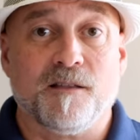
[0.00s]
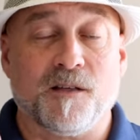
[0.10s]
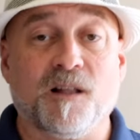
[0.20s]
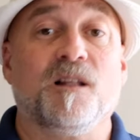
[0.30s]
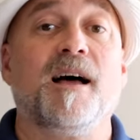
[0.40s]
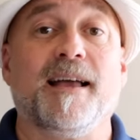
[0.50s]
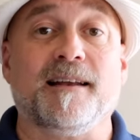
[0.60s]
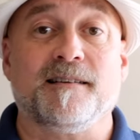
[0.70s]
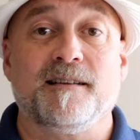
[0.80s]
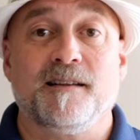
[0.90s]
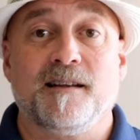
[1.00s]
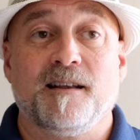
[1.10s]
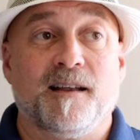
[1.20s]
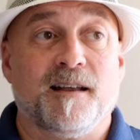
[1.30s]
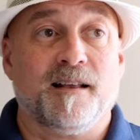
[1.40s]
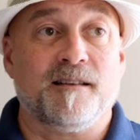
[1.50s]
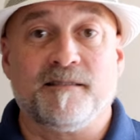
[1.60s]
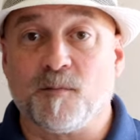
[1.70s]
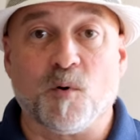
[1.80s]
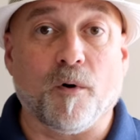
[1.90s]
the client is
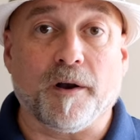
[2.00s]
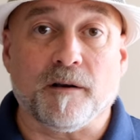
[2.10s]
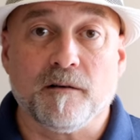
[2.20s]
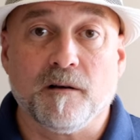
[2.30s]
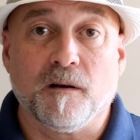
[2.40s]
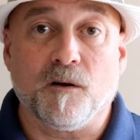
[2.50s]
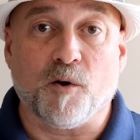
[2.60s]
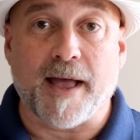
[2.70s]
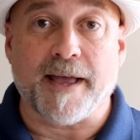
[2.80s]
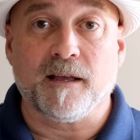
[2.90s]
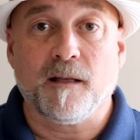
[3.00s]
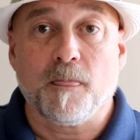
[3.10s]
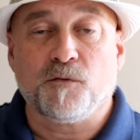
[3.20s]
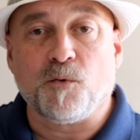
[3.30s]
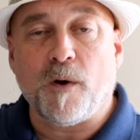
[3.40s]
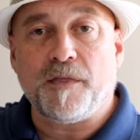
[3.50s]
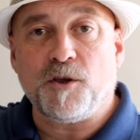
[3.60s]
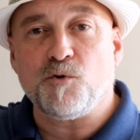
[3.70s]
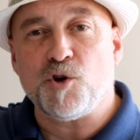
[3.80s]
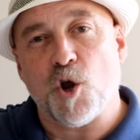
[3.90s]
number one. Okay. So whether
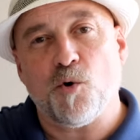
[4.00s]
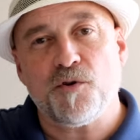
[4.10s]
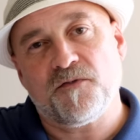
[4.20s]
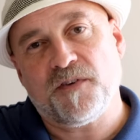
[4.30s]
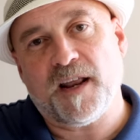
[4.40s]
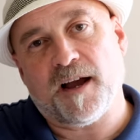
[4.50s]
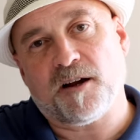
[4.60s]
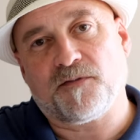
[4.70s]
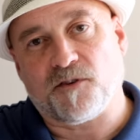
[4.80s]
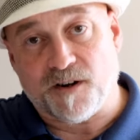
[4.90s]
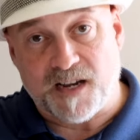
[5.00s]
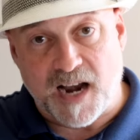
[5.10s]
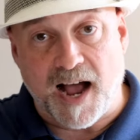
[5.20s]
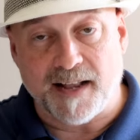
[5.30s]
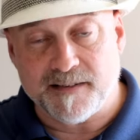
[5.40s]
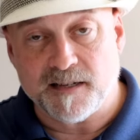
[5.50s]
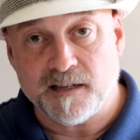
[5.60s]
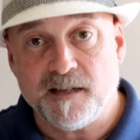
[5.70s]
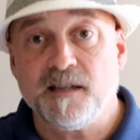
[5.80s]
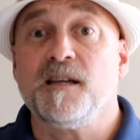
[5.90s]
you know your videographer or not,
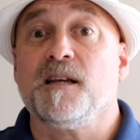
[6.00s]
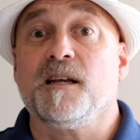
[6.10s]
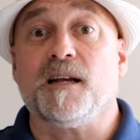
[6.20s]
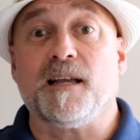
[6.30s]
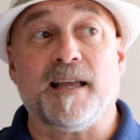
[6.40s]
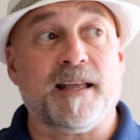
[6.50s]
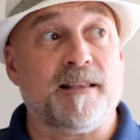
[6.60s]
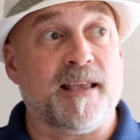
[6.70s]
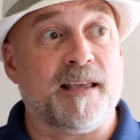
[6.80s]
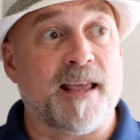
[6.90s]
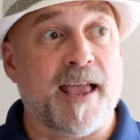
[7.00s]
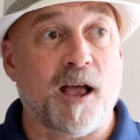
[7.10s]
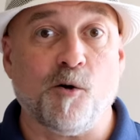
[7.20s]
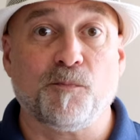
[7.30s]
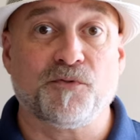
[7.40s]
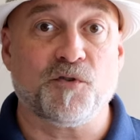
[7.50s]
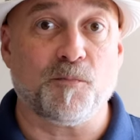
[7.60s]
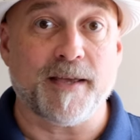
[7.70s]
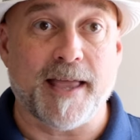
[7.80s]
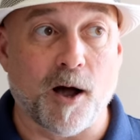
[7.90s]
it, it helps to
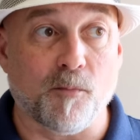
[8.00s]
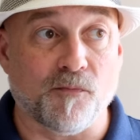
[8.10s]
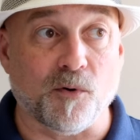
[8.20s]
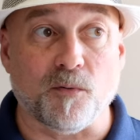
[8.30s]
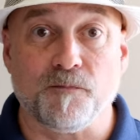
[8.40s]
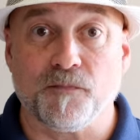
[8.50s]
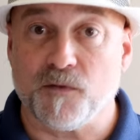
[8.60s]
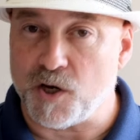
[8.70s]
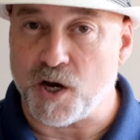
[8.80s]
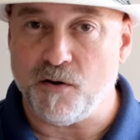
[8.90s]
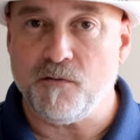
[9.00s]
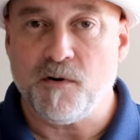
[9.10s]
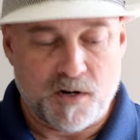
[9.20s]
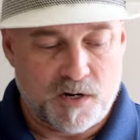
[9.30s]
be helpful, you know?